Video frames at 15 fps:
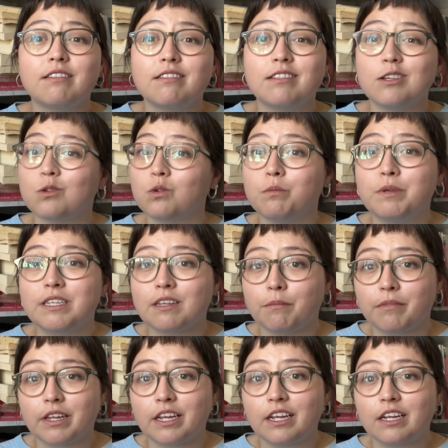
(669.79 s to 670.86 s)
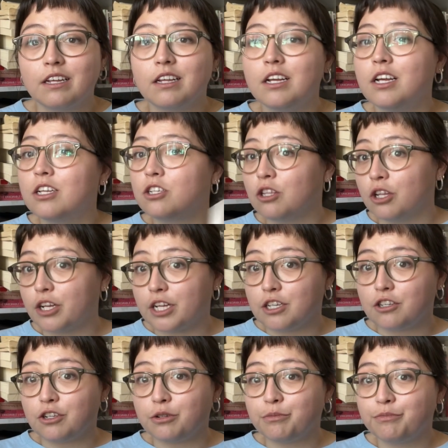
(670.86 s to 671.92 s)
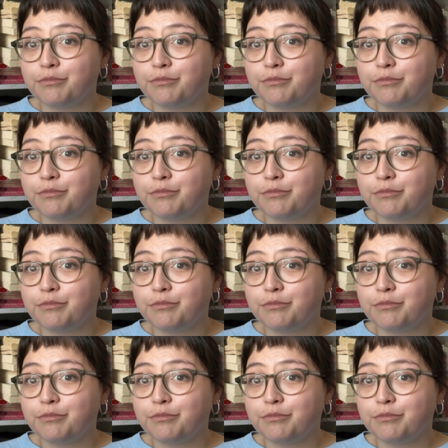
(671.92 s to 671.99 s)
this would be something to look into.